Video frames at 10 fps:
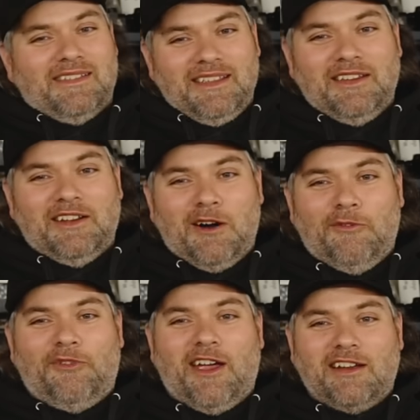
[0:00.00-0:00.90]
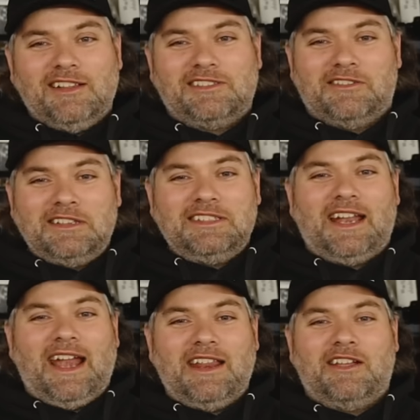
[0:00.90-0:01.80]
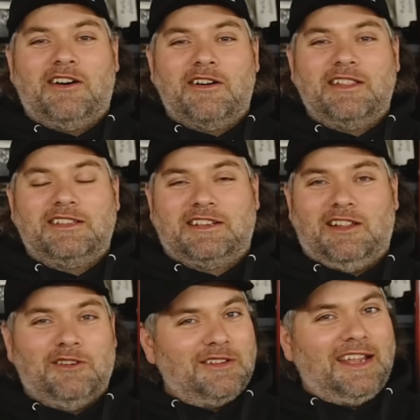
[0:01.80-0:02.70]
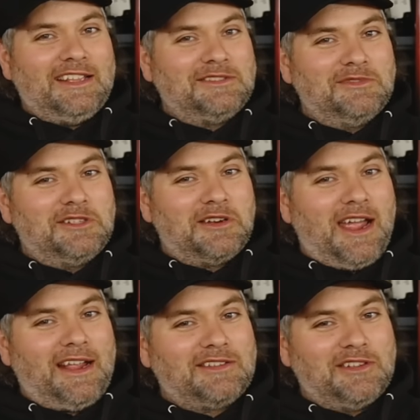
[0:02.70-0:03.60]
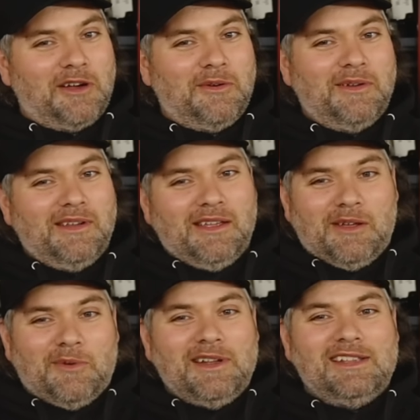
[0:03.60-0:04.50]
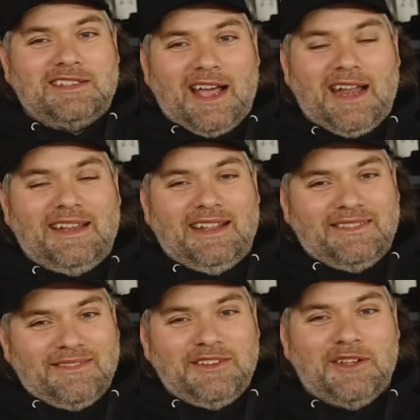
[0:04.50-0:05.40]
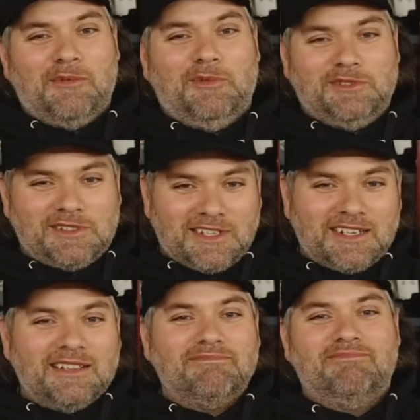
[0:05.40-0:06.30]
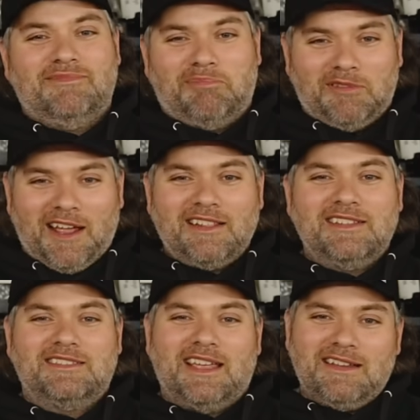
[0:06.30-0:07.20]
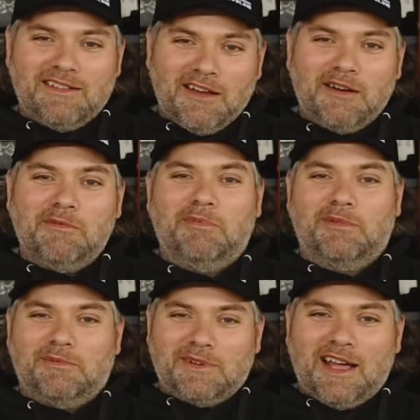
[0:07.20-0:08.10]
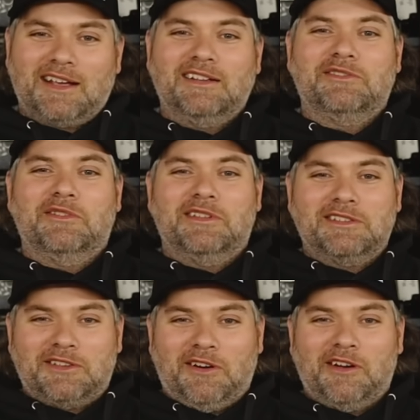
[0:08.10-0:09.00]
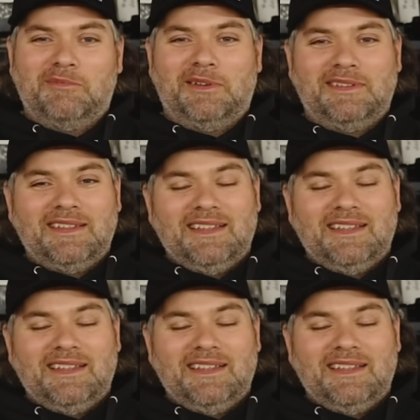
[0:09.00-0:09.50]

in all fairness, there isn't any car that's going to look like this on the track. So we decided that, we're just going to politely say no. We're not going to do this car. But